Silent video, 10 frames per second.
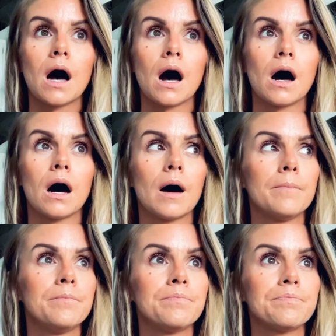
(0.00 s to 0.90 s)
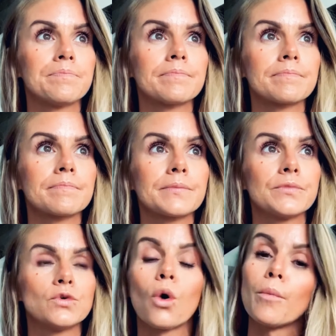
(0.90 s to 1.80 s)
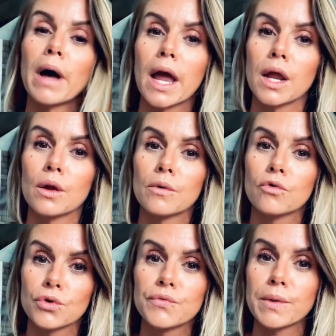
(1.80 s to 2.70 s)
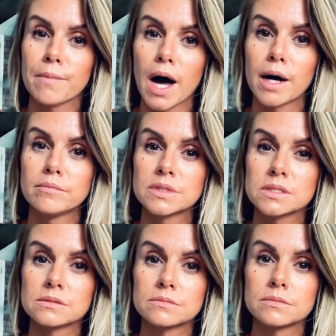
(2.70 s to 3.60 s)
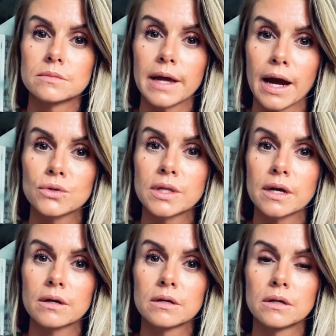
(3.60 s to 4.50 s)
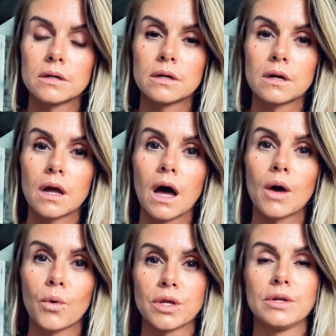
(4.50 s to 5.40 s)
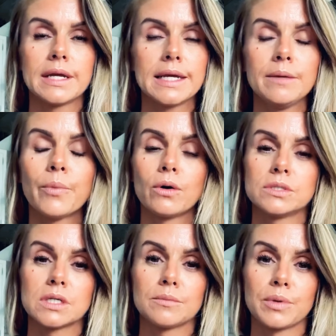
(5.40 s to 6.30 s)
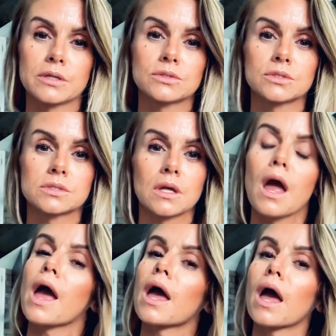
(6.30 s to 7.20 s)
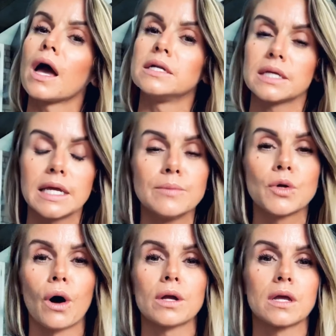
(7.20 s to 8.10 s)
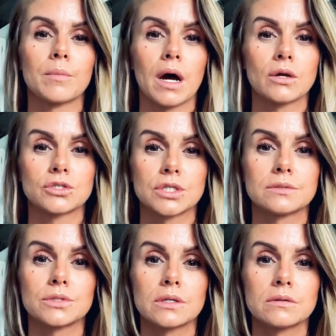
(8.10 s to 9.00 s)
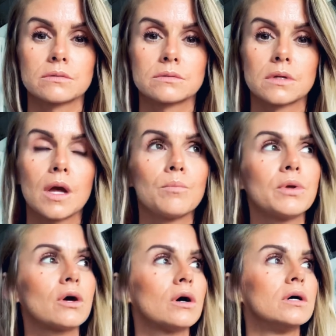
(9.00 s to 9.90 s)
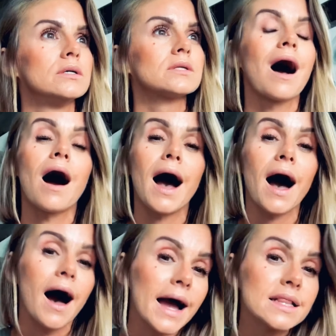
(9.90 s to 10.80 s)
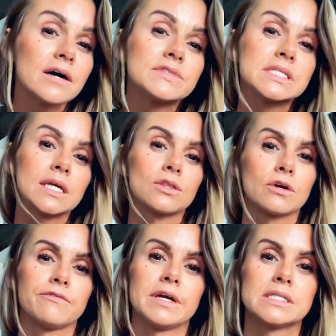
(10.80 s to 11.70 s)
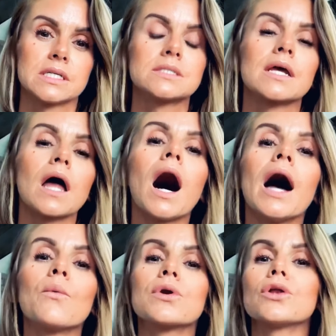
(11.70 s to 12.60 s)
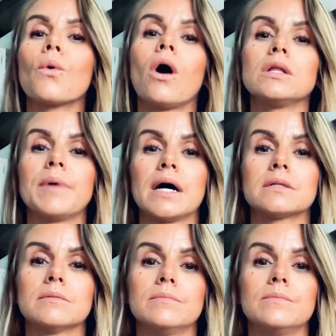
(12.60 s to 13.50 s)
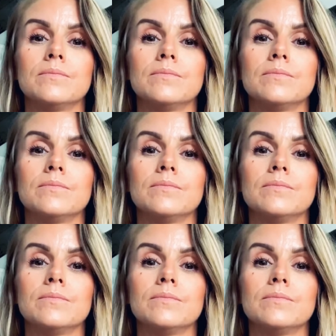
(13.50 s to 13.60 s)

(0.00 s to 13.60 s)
Um, to all my grieving moms out there, I want you to keep posting pictures and keep talking about your children because I love seeing their faces and I want to know all about them.